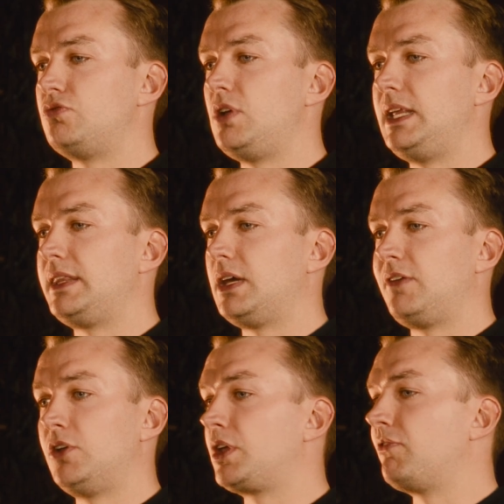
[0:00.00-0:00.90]
really that
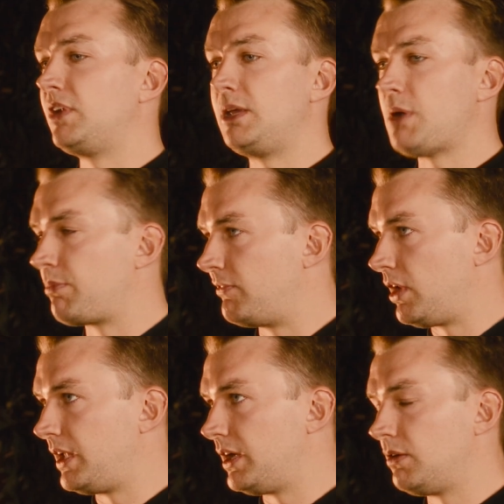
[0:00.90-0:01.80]
if you're looking for an email
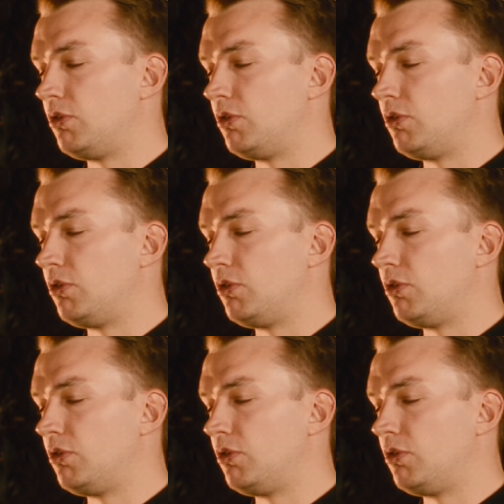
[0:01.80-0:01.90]
provider